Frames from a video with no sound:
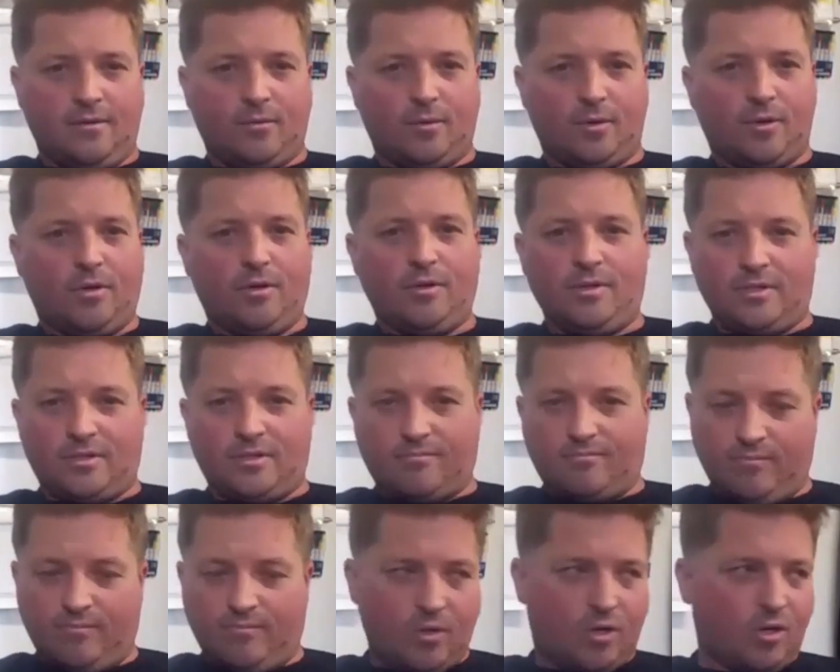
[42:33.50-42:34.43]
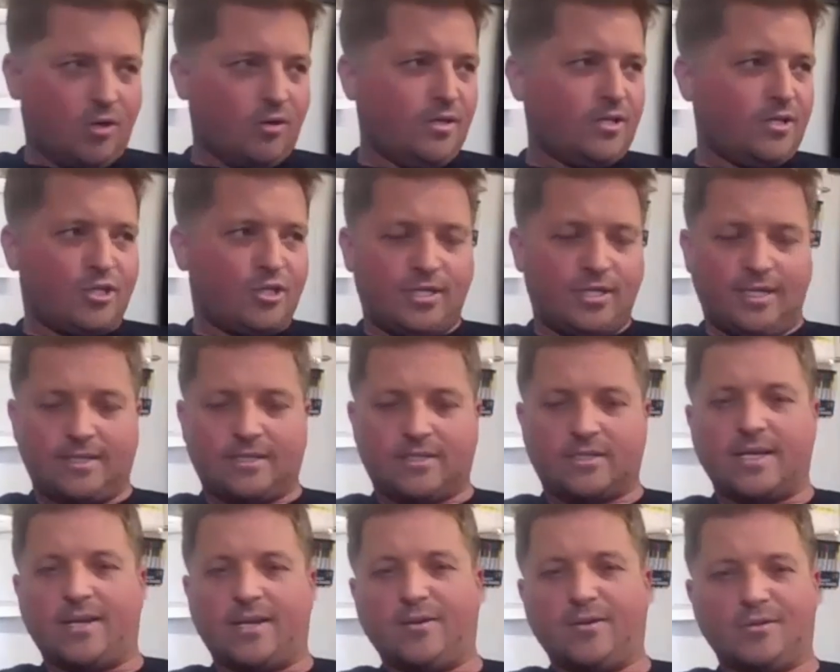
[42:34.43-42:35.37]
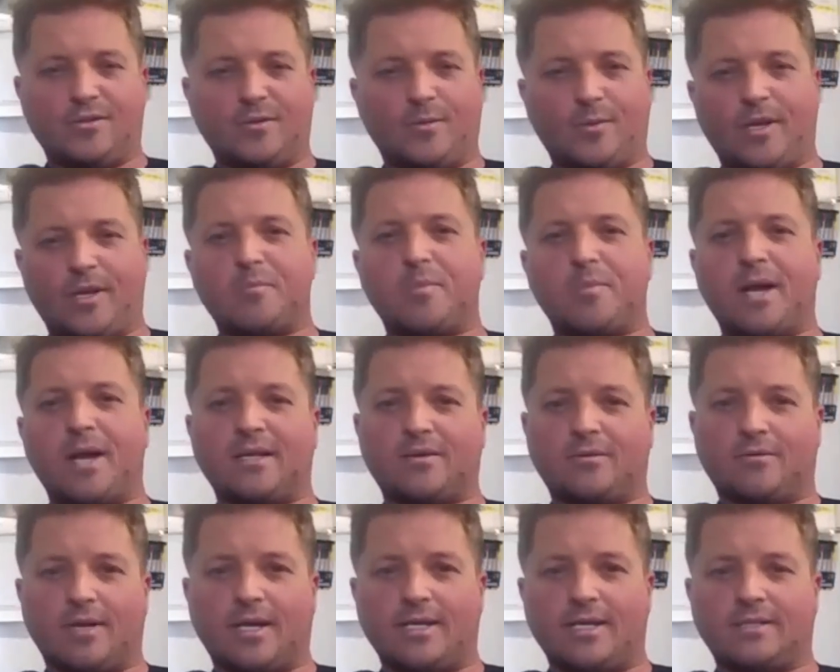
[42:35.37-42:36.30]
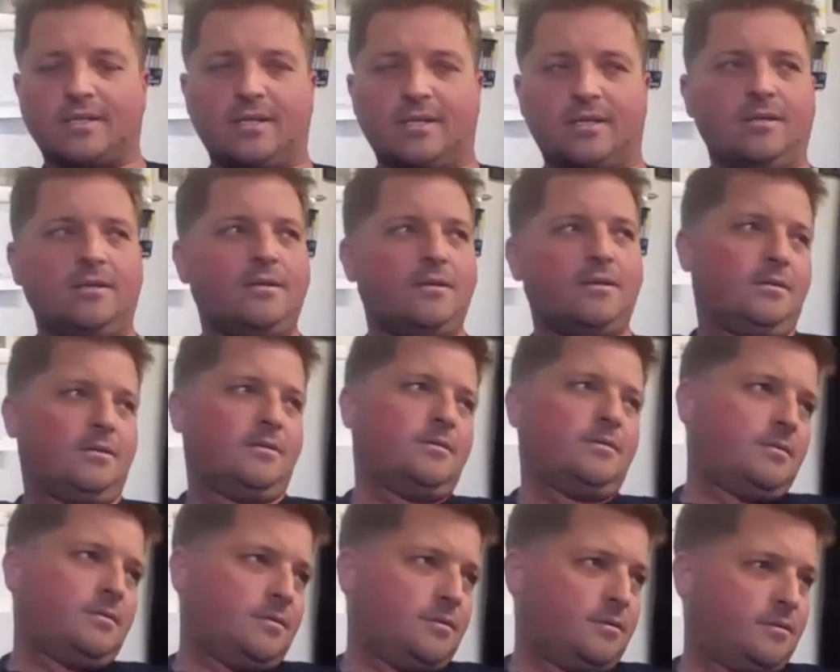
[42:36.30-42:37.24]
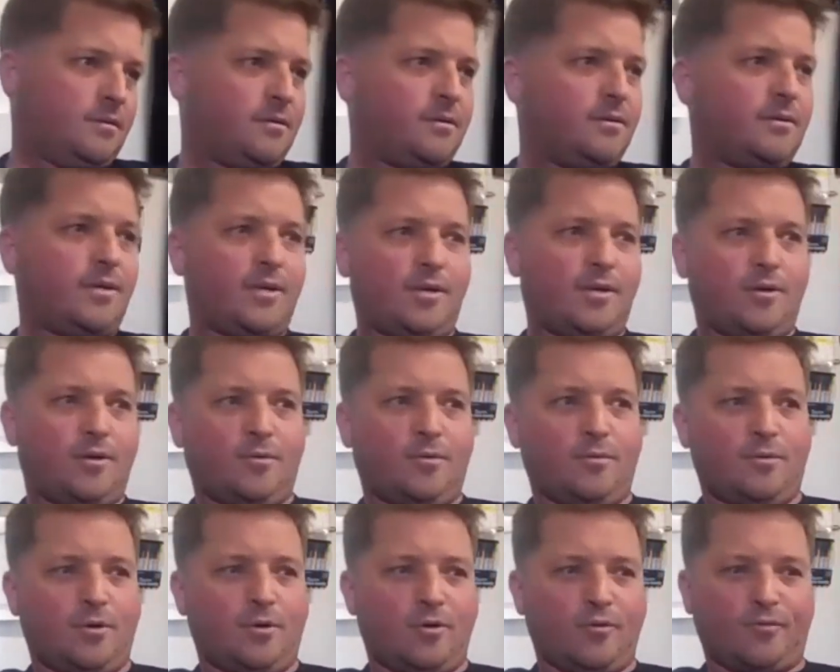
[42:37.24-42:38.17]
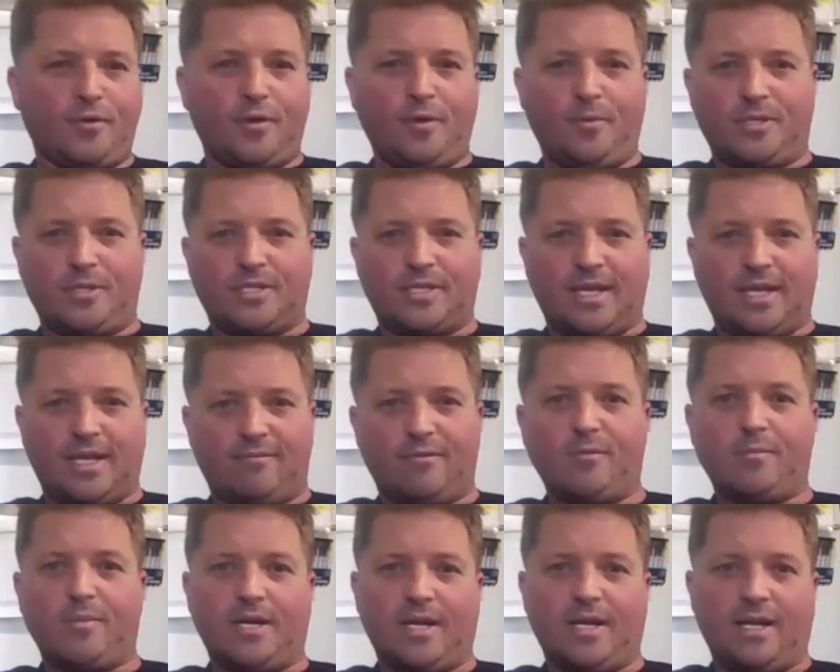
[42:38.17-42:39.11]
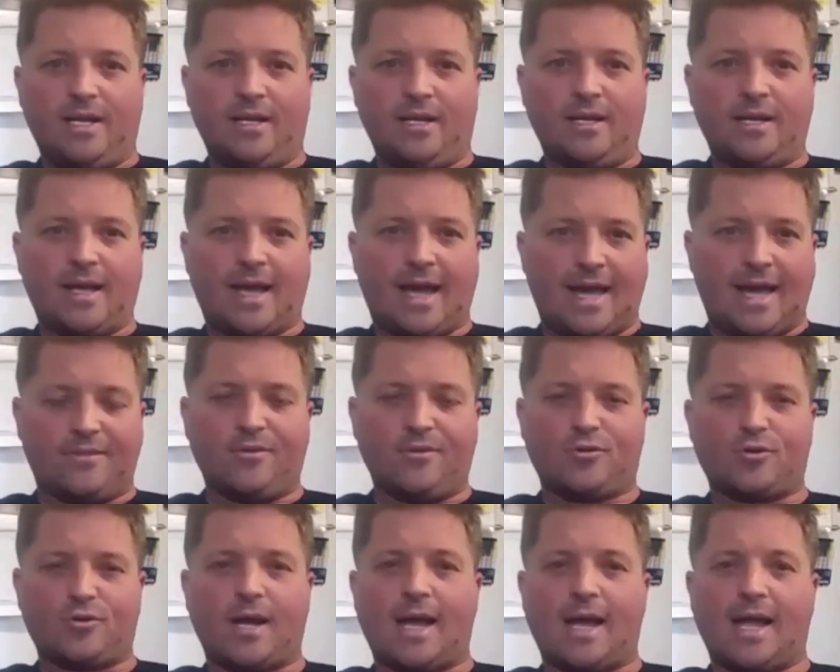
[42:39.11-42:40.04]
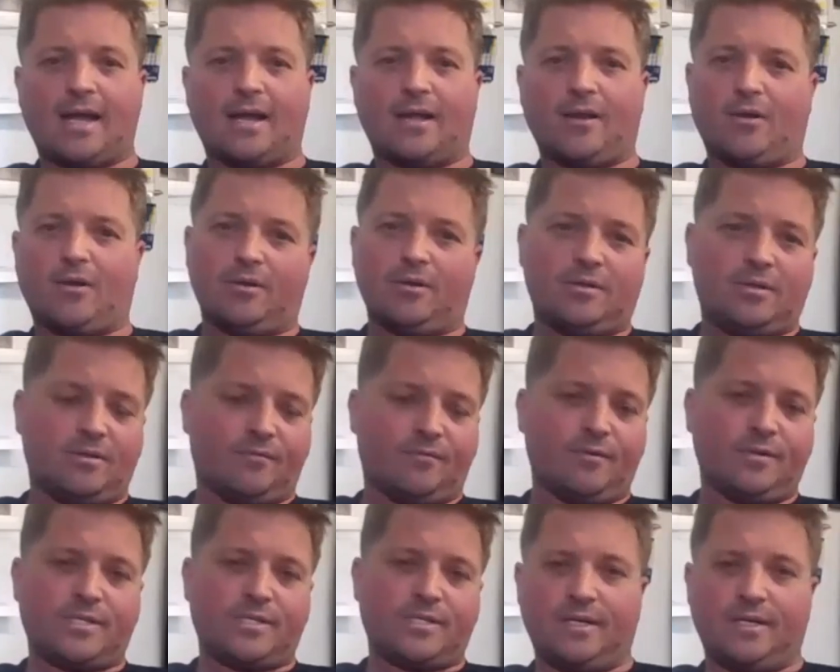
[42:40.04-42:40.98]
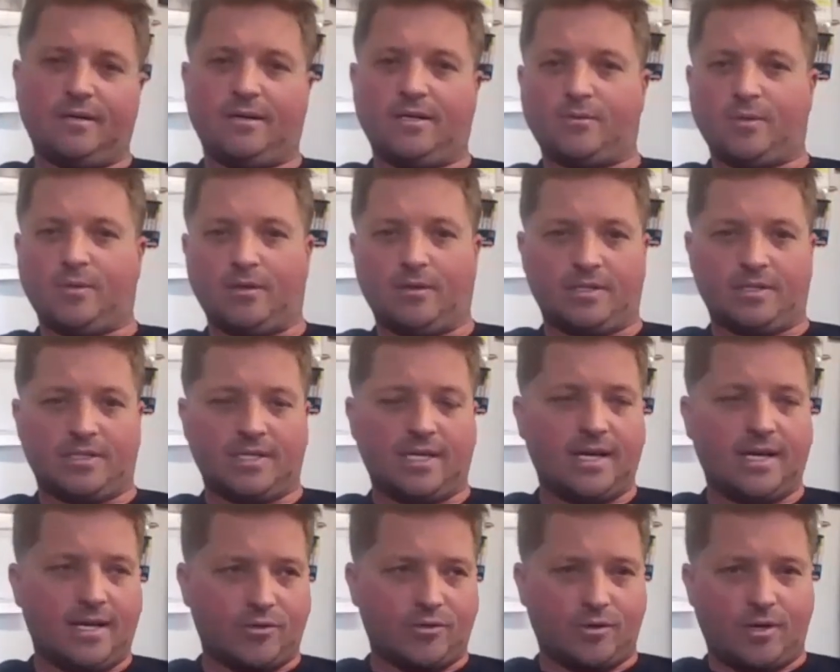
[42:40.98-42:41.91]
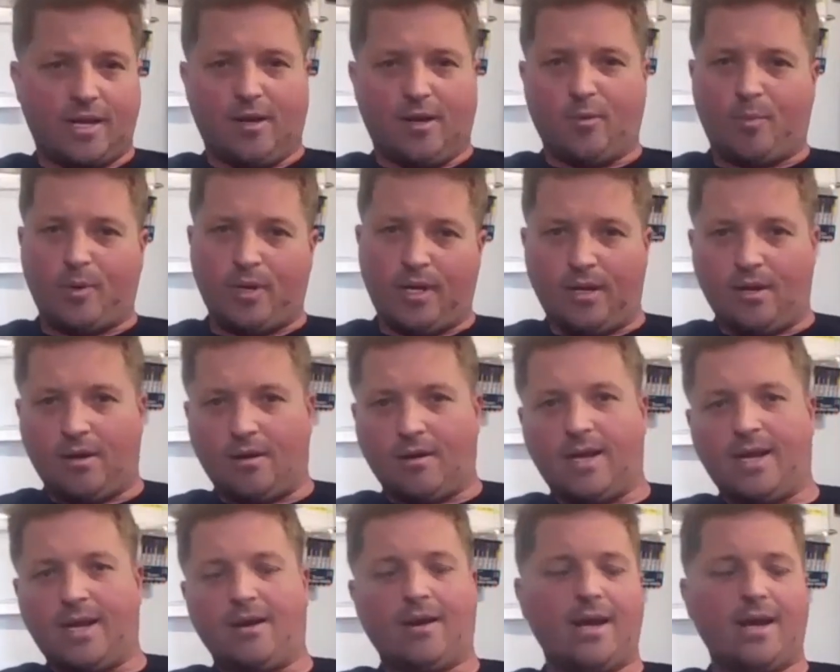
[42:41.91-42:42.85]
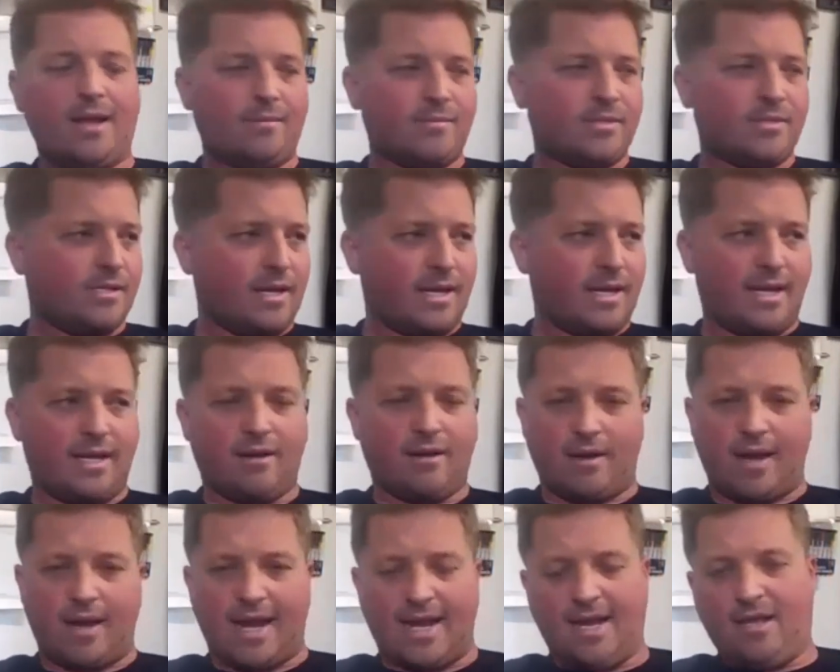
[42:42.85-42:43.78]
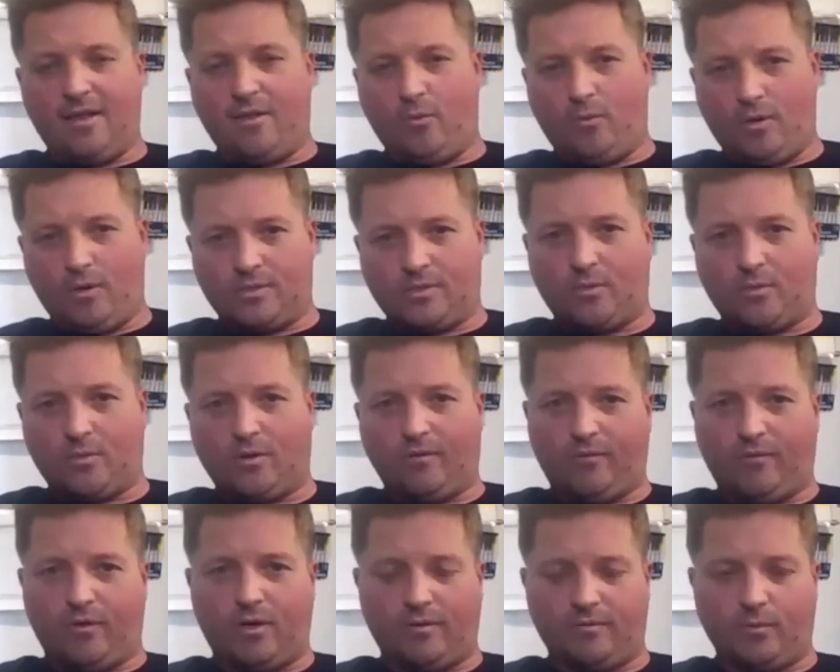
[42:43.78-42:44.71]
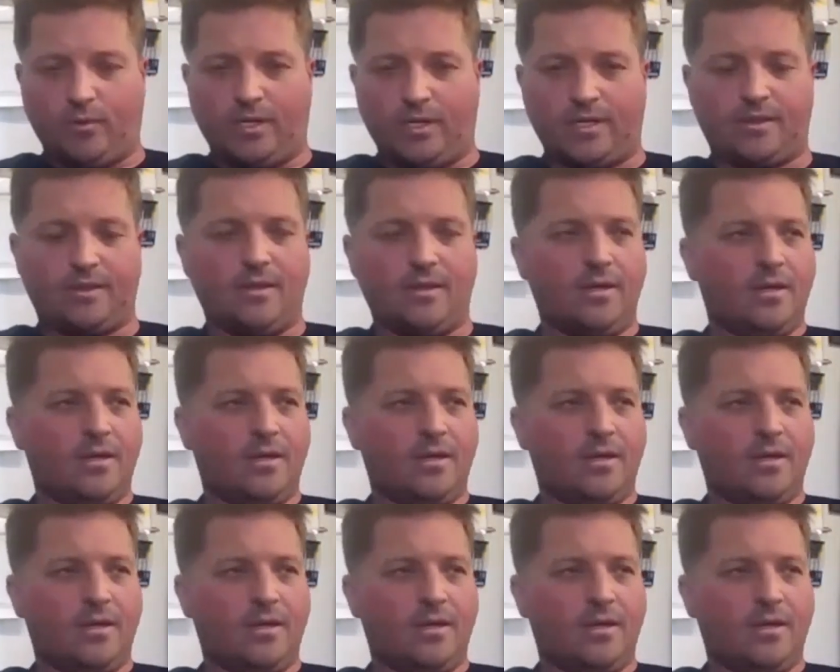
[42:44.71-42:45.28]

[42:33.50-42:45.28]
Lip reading: when all this shit settles and we get back to racing, you know, hopefully we see everybody at the track and all the different series, whether it's NHRA or PDRA or NMCA or any of the ones that we're involved with.